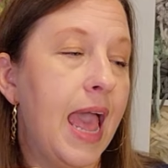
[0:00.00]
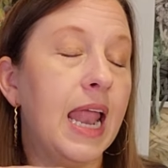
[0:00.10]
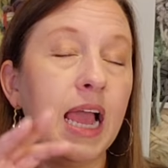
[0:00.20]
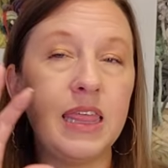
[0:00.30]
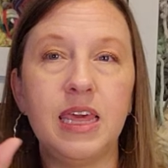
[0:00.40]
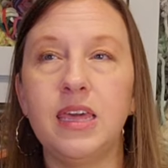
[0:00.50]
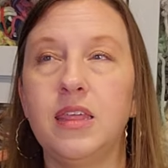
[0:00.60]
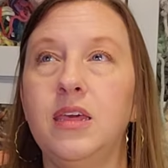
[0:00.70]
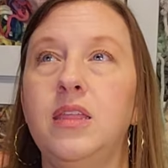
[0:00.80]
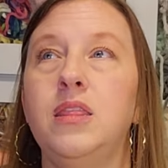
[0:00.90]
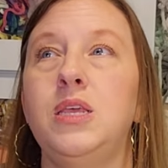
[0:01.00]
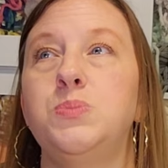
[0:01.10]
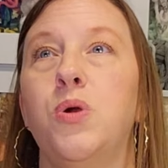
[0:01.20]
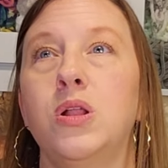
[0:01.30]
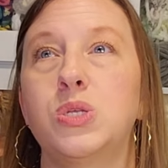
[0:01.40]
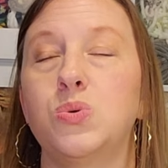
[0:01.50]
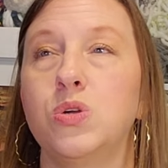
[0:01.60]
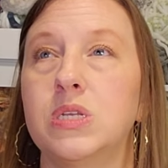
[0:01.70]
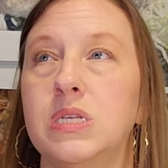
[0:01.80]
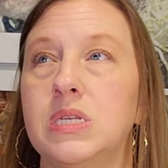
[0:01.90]
And I think that these
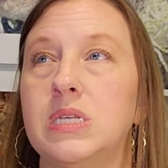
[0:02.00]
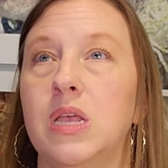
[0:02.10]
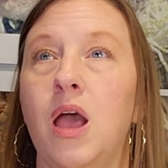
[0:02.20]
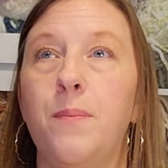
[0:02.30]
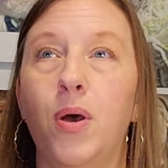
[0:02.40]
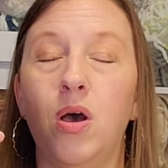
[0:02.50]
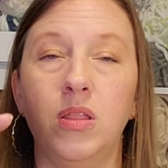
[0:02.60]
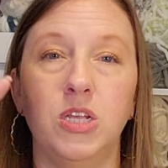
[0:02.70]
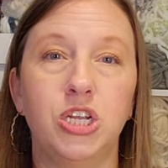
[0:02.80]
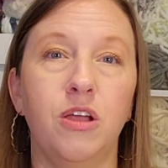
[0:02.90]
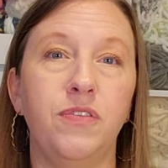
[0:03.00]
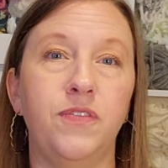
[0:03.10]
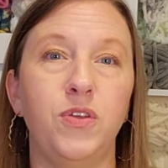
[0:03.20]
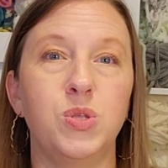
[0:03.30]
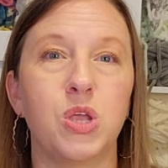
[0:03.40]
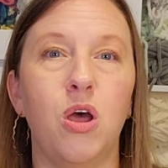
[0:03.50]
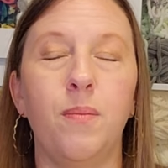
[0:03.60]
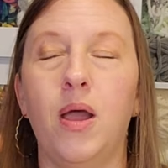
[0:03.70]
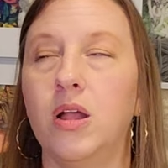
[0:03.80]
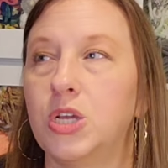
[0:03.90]
Brontosauruses up on the shelf, if you
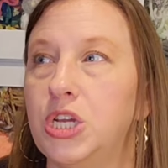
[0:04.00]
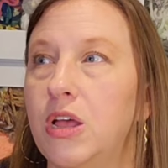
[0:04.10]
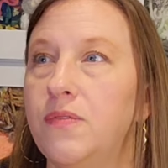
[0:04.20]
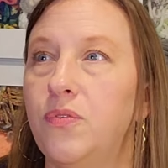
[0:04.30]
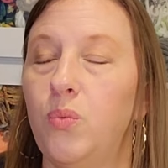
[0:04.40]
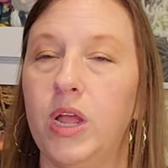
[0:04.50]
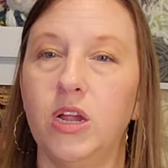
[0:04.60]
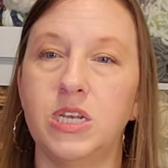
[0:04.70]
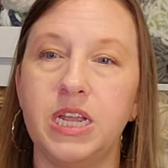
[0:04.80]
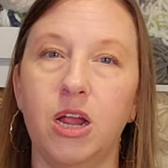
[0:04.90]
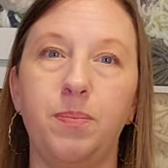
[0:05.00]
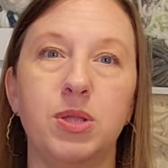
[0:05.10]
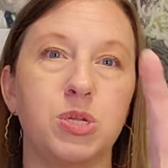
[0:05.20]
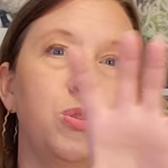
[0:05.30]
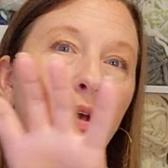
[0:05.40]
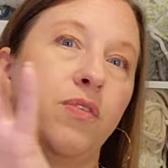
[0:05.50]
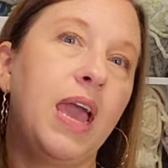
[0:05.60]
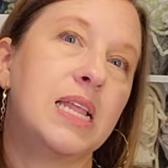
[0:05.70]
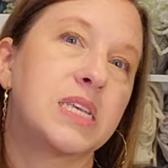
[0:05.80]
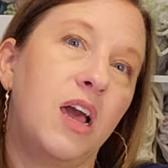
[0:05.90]
saw our shelf where Tara puts her loaf
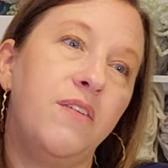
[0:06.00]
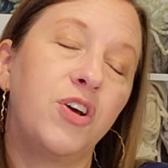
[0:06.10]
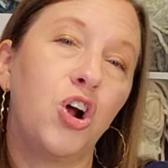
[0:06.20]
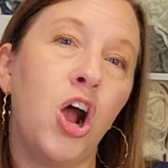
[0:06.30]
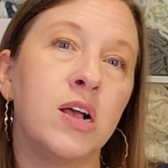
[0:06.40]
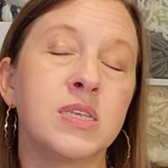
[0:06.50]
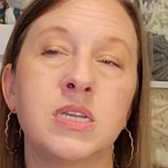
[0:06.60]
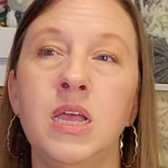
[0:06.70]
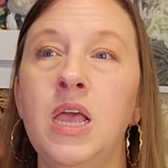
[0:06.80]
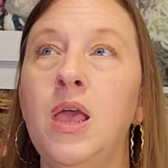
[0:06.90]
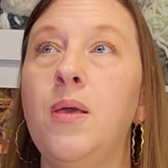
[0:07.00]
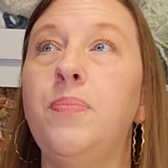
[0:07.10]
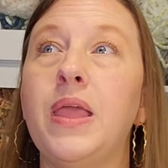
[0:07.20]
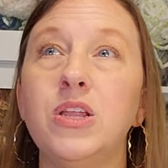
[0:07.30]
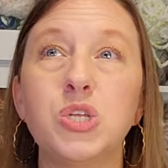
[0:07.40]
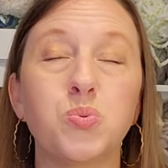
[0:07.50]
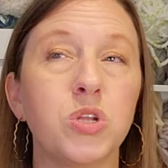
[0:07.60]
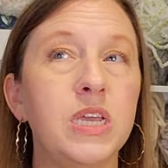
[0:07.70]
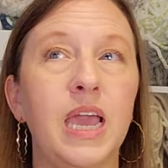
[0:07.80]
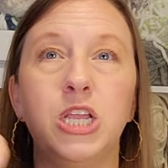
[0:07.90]
cats kind of across, they just
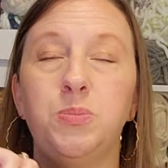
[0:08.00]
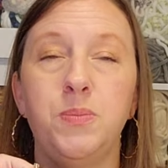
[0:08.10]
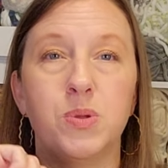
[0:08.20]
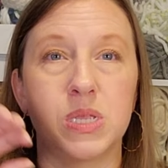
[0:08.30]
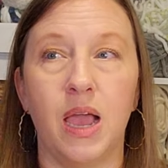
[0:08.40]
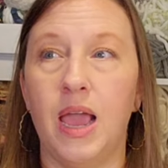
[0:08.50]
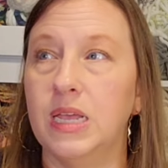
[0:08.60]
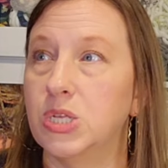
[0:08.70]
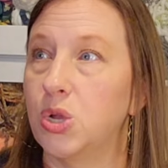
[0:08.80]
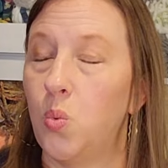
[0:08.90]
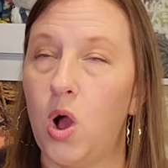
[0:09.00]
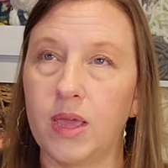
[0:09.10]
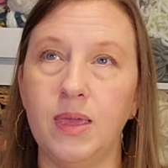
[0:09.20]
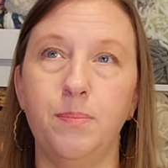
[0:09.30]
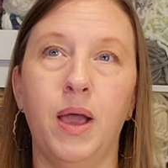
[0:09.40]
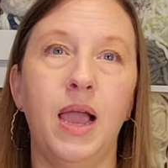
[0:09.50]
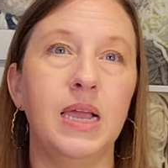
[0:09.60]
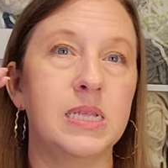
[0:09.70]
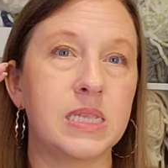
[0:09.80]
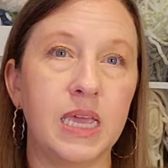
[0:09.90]
really catch people's eye as they're walking by.
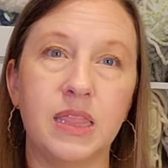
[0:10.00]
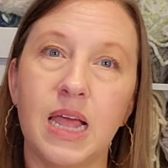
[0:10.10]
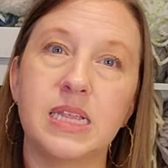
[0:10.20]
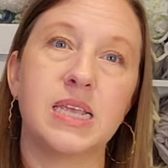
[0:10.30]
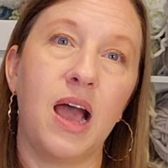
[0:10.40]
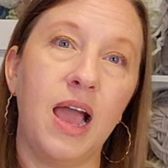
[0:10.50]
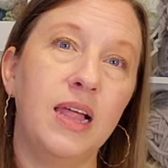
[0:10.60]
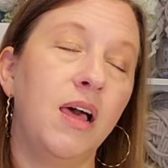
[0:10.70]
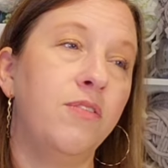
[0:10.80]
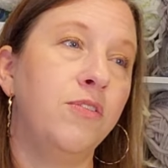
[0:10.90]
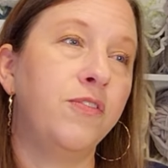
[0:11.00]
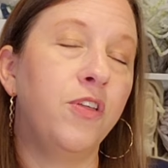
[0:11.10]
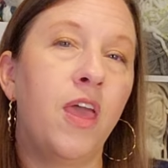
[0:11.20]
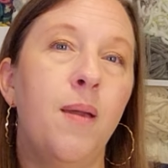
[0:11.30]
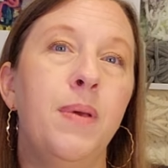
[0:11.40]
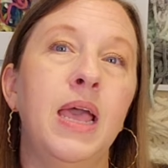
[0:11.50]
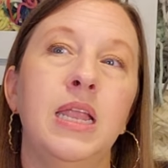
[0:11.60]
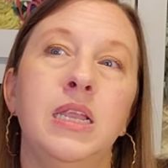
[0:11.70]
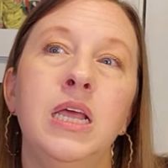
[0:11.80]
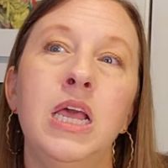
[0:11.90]
It's like that's eye level for them.
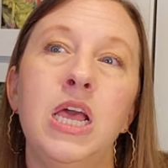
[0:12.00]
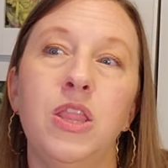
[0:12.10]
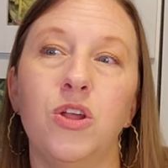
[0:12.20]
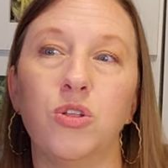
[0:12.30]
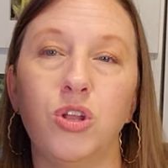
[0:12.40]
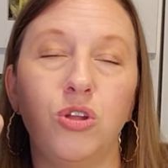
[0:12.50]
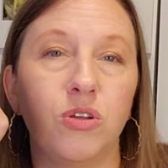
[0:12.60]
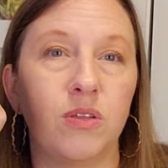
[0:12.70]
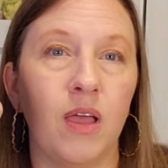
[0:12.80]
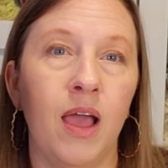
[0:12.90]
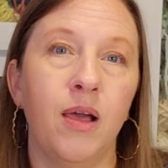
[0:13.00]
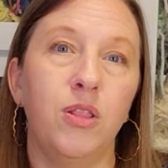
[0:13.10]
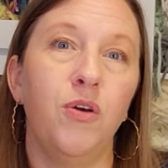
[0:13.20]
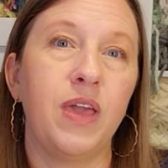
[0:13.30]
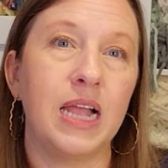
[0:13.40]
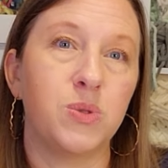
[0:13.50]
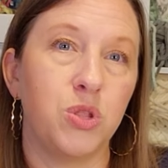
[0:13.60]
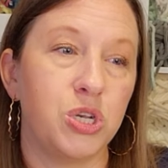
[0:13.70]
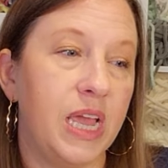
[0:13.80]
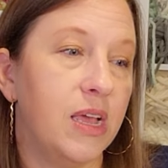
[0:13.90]
And their little loaf cats with
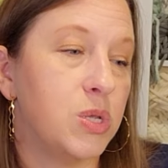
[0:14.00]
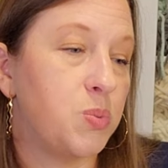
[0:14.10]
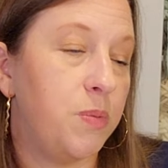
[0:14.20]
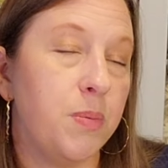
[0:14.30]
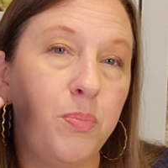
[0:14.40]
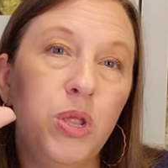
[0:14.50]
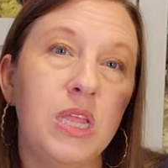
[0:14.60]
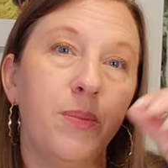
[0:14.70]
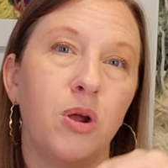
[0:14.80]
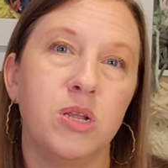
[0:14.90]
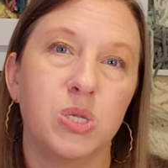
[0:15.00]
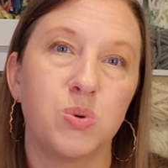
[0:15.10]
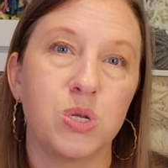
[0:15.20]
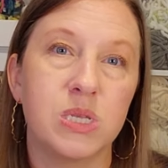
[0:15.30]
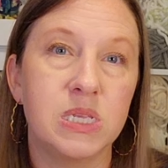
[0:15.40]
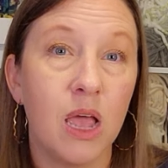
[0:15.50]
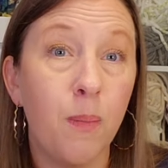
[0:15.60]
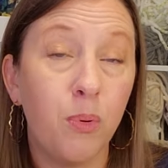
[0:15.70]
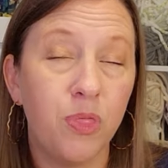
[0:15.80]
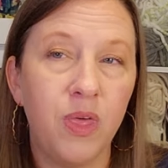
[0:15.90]
their tails. We've been putting the Brontosauruses
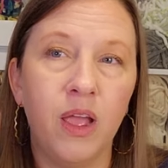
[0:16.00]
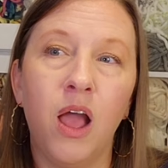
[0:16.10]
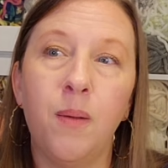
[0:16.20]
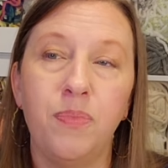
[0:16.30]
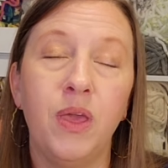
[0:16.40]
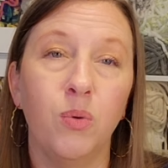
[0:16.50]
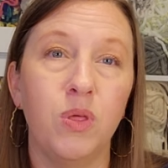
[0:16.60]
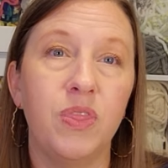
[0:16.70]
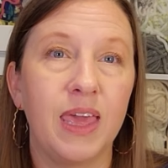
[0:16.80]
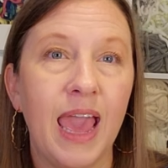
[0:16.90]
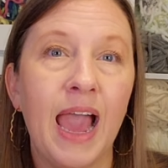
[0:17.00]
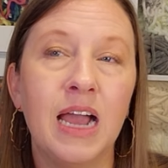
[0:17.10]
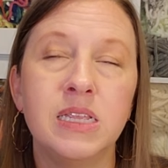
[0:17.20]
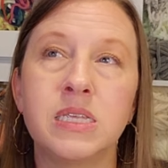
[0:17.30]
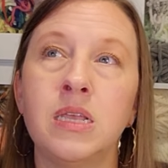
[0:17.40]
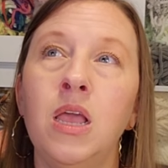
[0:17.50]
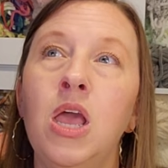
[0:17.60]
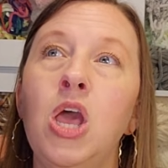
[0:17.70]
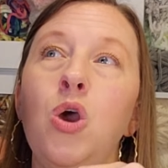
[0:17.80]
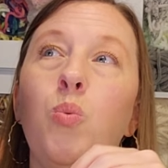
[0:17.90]
up there with the cats,
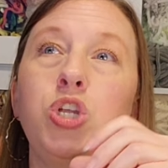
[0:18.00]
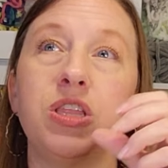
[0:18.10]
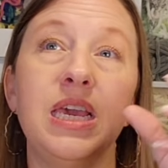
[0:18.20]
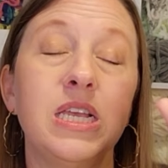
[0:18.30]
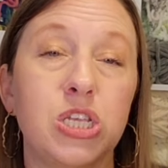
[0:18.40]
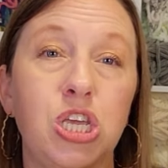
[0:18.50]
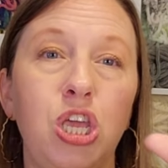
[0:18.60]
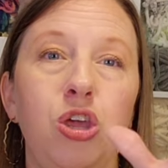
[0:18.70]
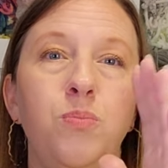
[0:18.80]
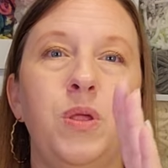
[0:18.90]
which I think is cute.